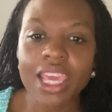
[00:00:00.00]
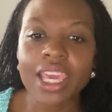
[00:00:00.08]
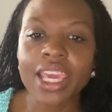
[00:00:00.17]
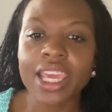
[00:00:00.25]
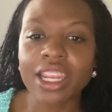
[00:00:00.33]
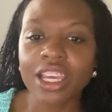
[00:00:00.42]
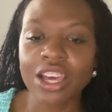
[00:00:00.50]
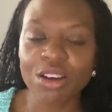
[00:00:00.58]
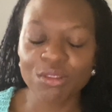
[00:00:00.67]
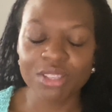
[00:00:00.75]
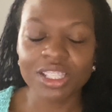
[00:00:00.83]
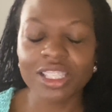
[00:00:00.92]
It
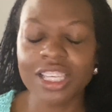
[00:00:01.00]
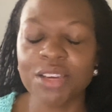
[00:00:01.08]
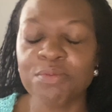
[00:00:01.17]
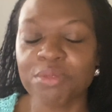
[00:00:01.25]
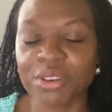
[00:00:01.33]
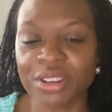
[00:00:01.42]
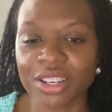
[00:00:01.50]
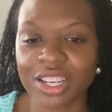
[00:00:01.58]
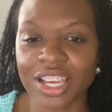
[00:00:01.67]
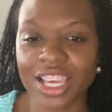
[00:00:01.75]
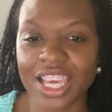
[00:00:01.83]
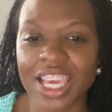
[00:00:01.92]
goes deeper.
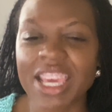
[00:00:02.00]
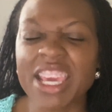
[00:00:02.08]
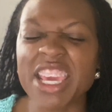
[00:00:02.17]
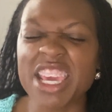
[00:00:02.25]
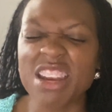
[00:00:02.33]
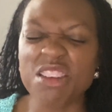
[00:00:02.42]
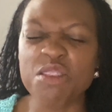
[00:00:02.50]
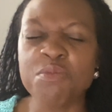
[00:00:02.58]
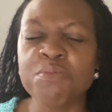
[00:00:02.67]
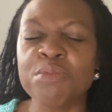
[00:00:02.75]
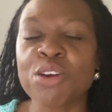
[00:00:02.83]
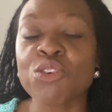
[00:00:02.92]
It
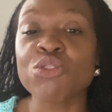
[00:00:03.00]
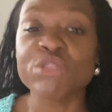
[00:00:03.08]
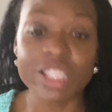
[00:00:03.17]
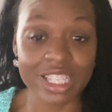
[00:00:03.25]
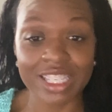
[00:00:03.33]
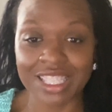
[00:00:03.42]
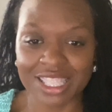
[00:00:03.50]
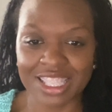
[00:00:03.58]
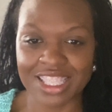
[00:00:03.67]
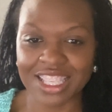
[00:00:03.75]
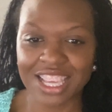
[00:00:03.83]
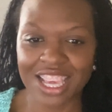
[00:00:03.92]
emerges.